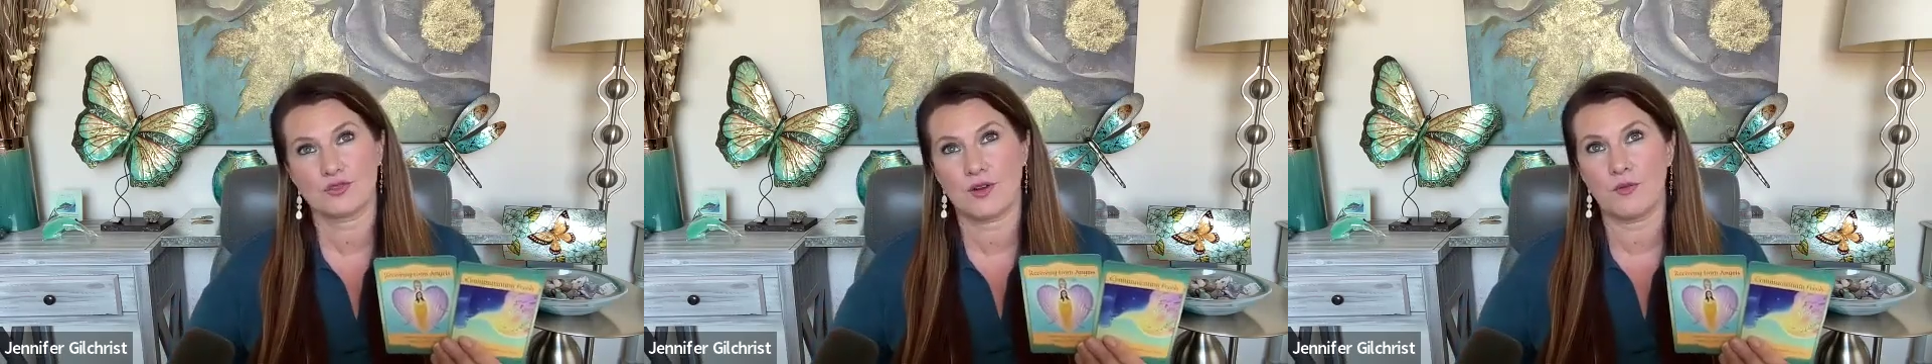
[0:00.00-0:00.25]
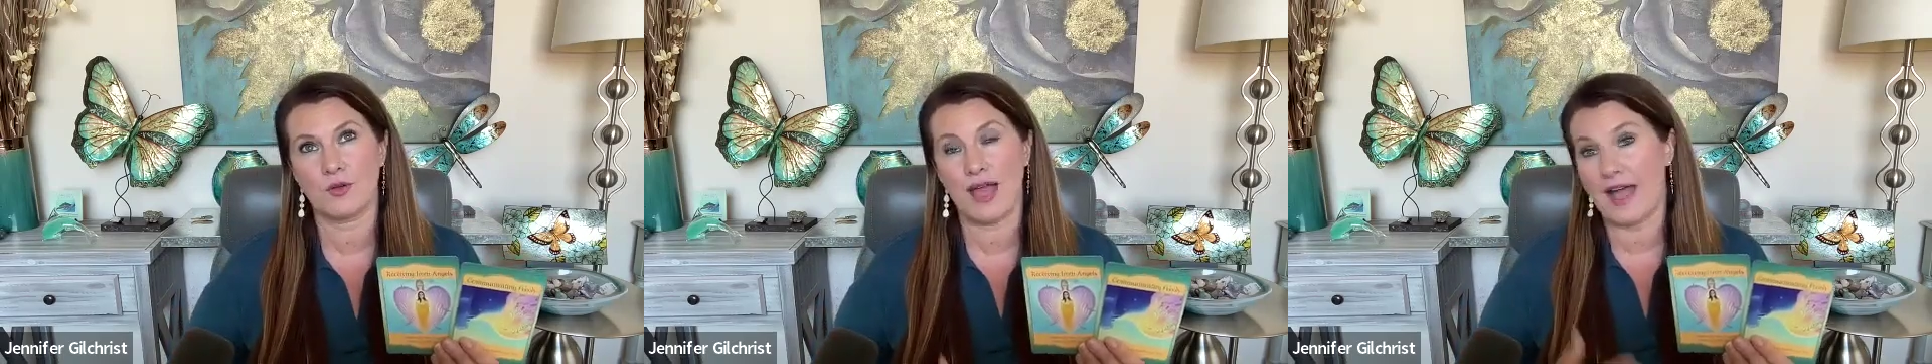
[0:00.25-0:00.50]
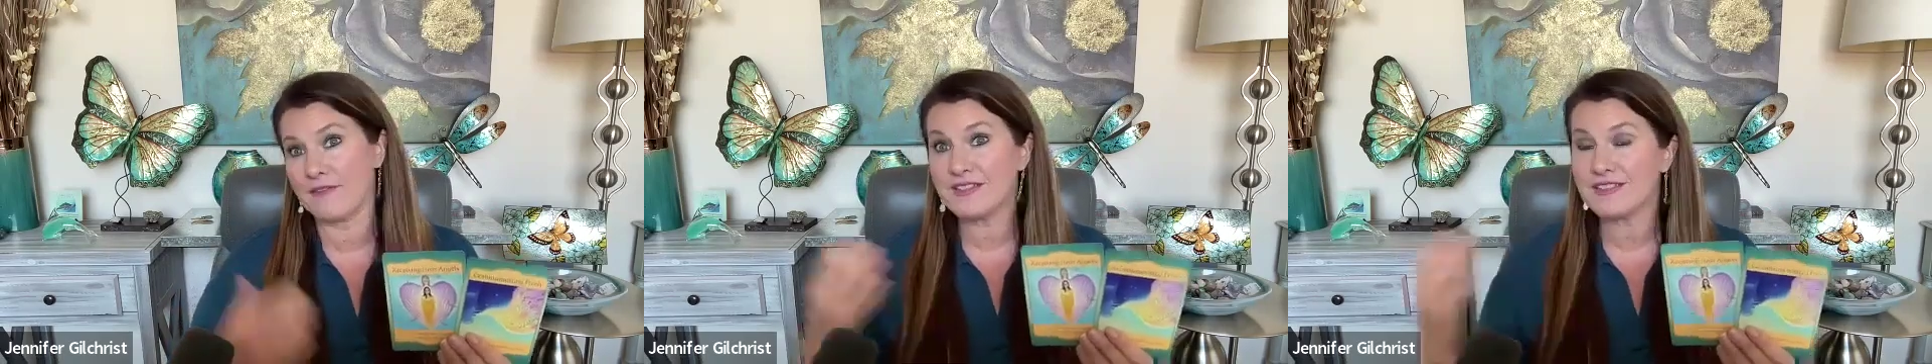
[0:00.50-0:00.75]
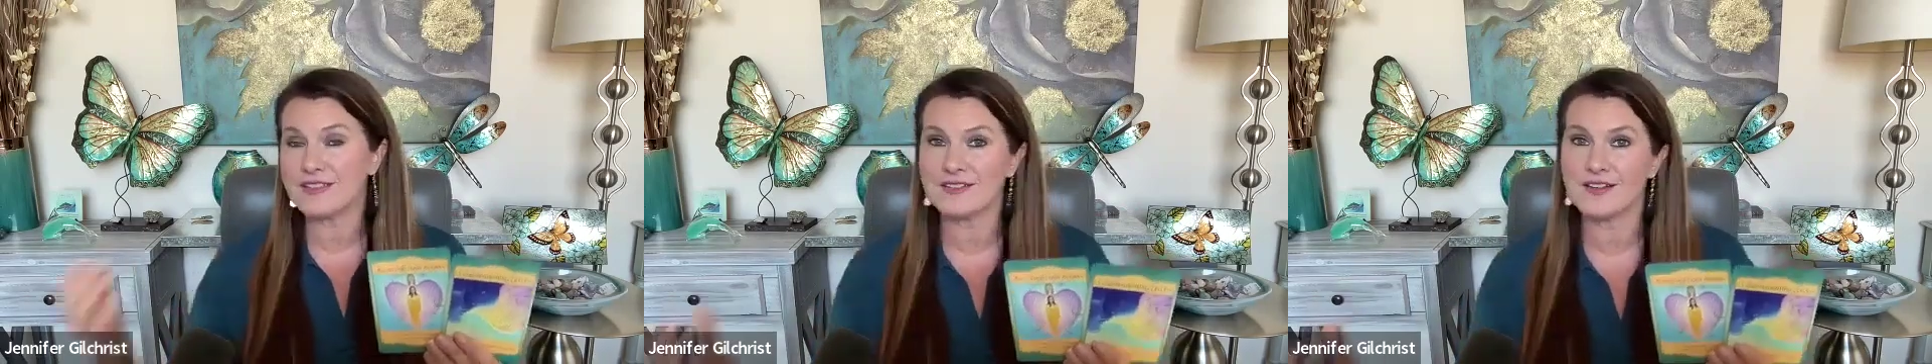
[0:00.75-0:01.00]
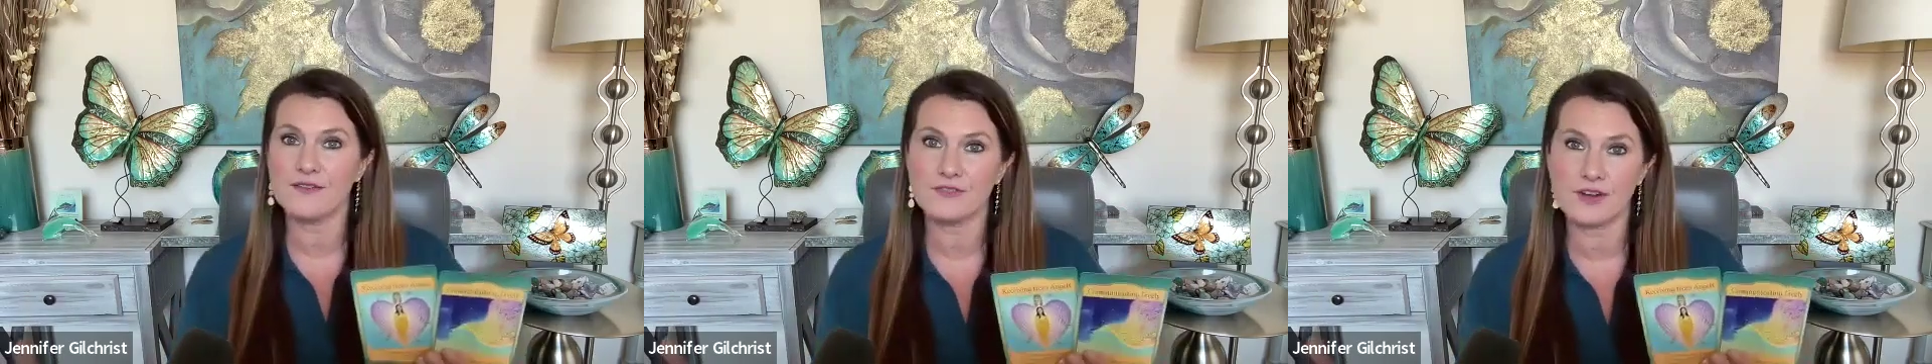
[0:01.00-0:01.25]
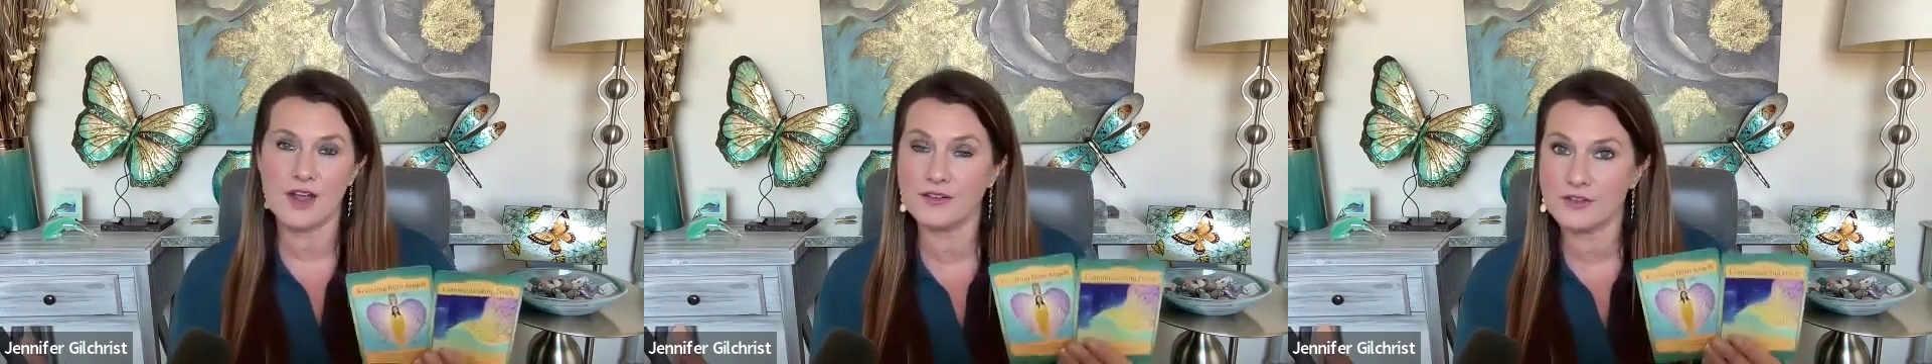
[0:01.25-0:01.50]
trouble having the
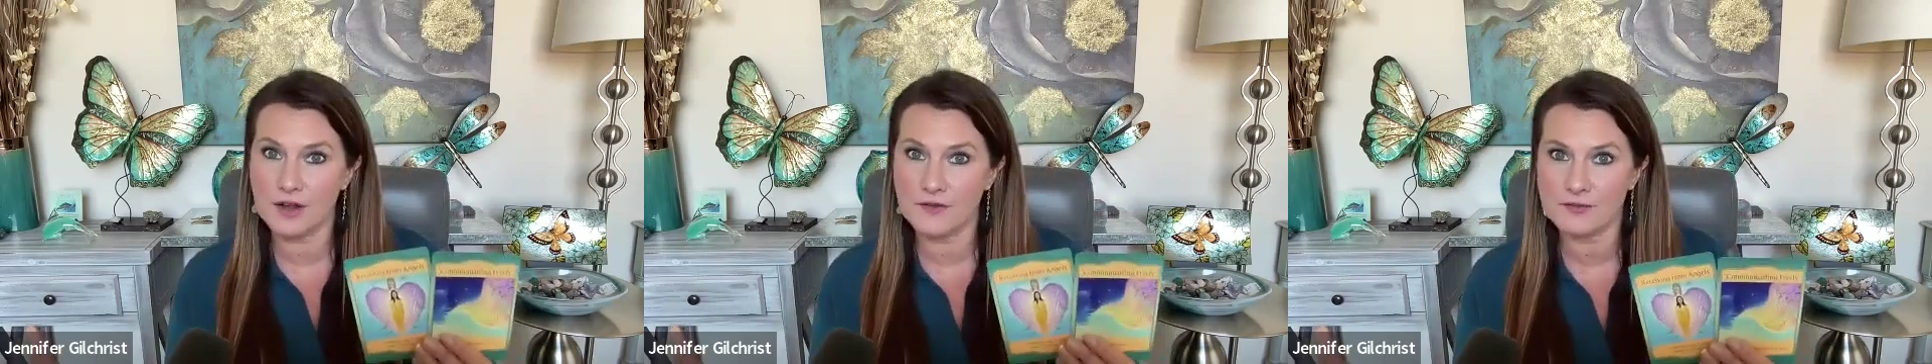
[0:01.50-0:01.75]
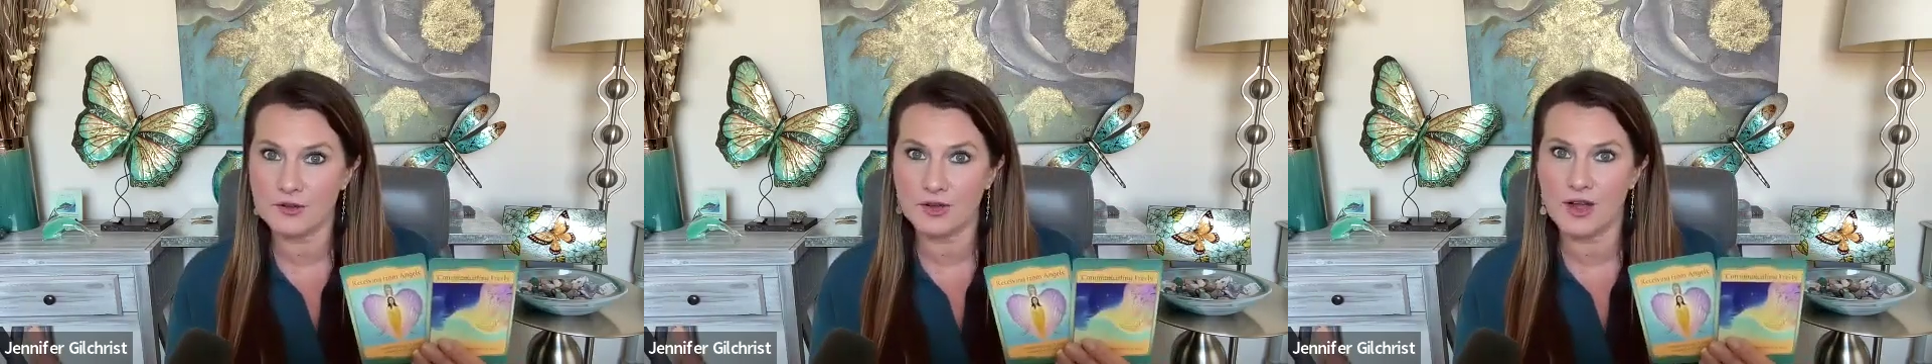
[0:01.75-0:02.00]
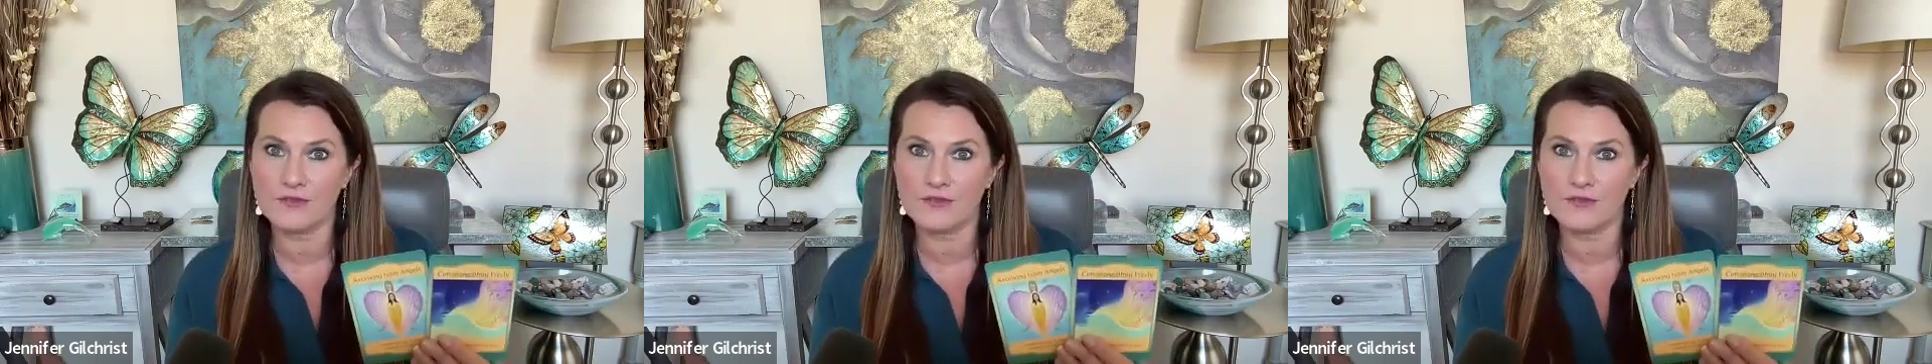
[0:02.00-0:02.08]
uncomfortable